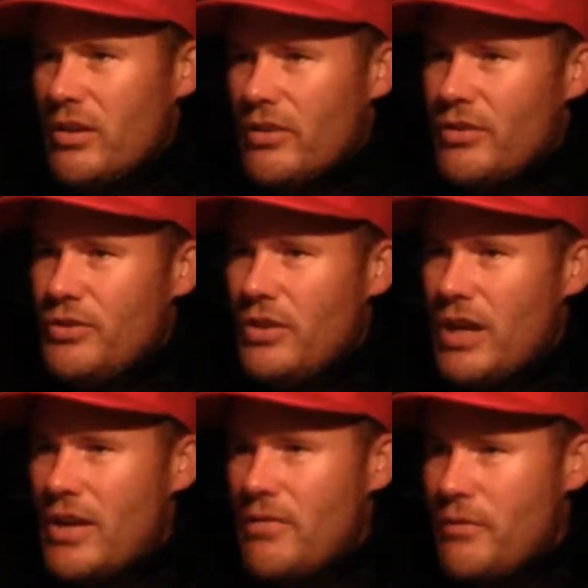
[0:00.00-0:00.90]
So I took
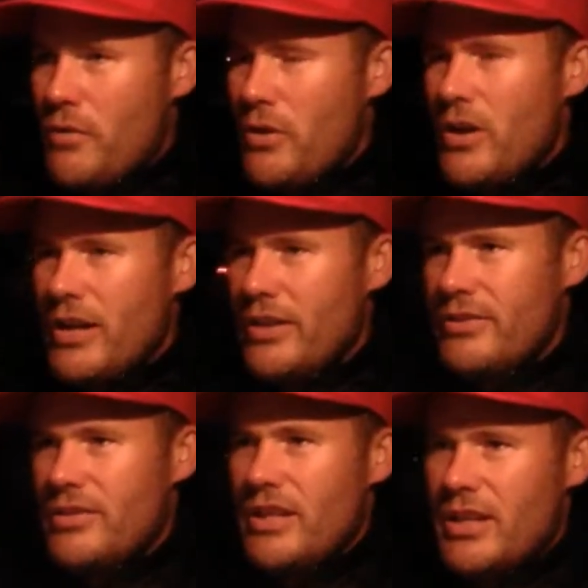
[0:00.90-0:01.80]
out the 4-iron
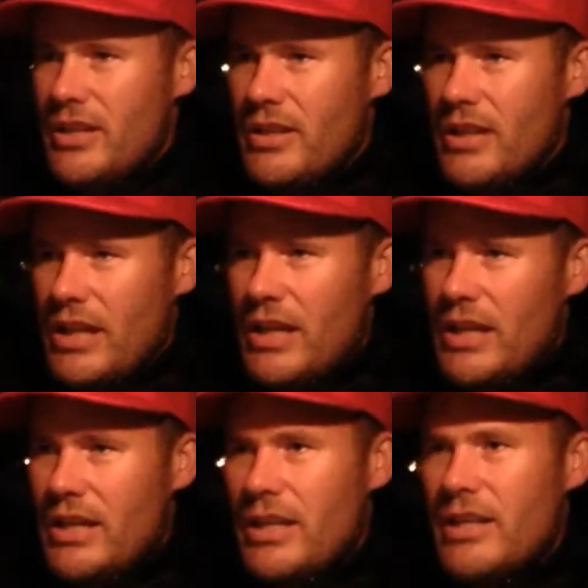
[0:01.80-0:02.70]
instead,
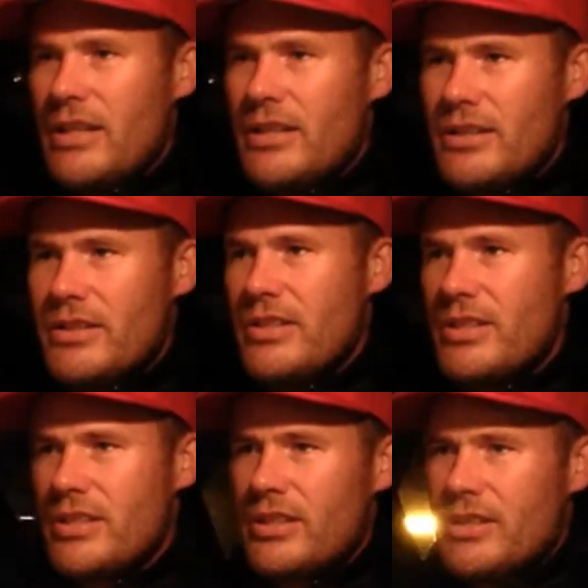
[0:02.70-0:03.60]
and
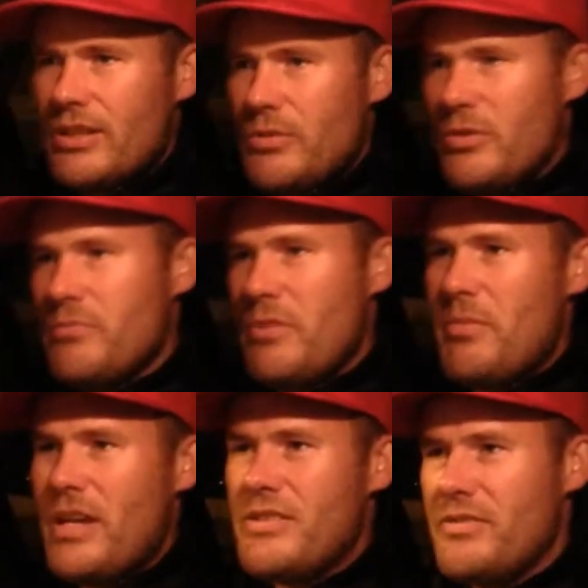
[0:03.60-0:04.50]
it wasn't my
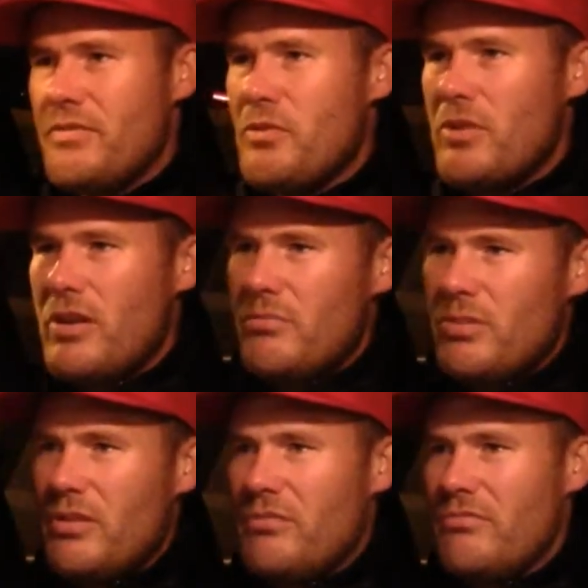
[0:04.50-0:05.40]
best 4-iron,
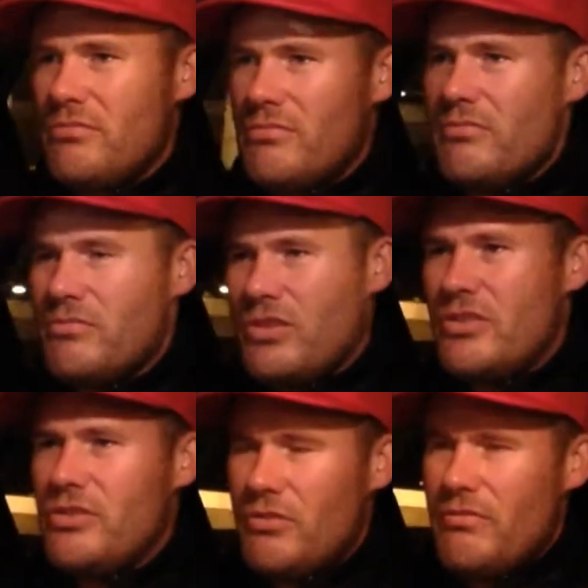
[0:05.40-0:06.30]
but
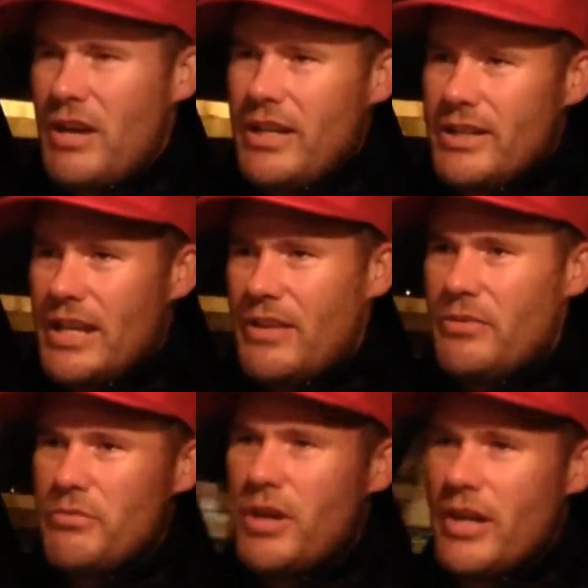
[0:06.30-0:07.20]
just sort of ran it down the
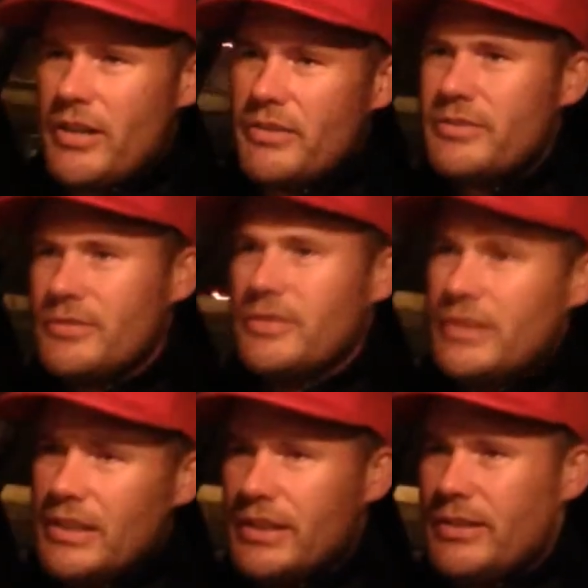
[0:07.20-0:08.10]
right.
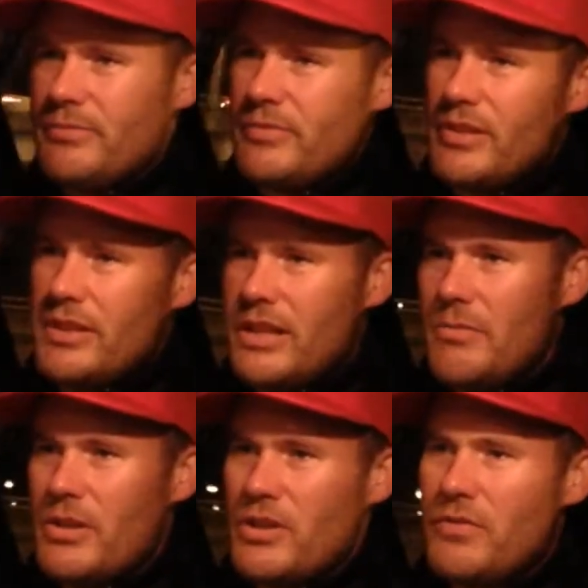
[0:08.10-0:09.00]
Didn't get
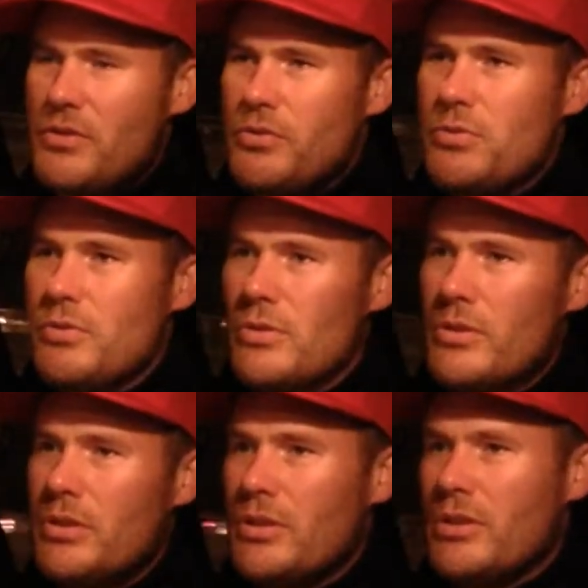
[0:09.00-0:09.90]
much of a draw,
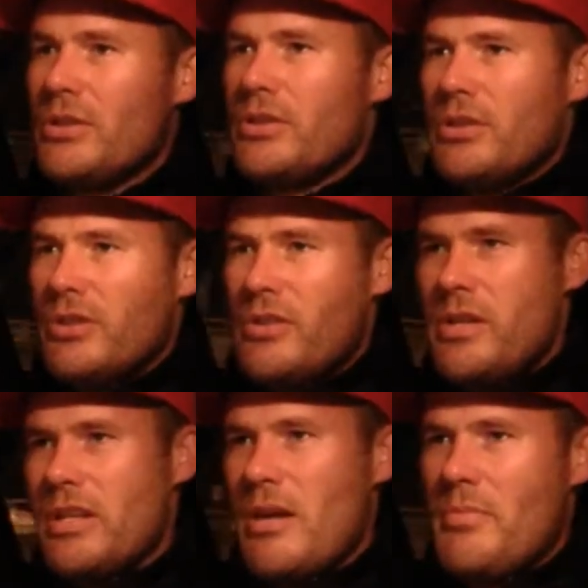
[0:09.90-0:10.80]
so
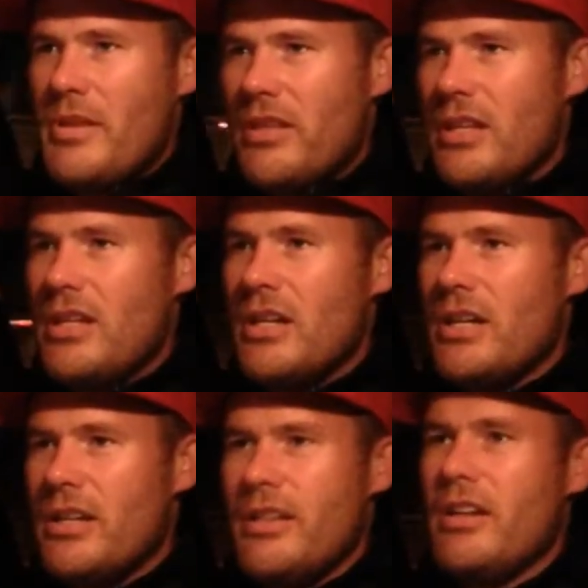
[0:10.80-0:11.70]
ended up in
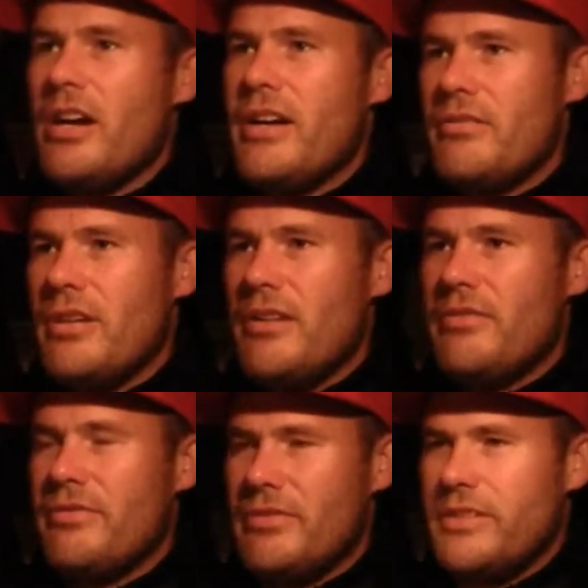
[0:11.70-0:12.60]
the light rough,
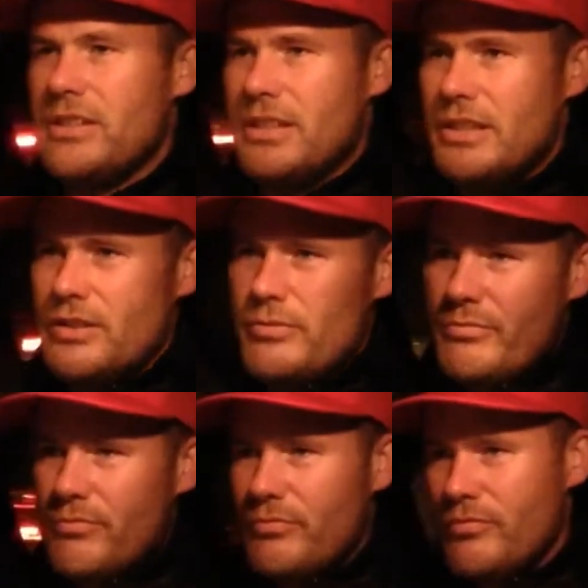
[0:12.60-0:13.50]

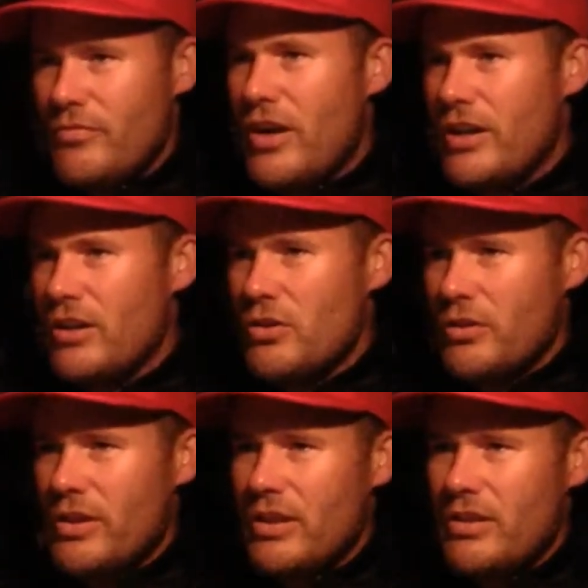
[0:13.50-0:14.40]
running along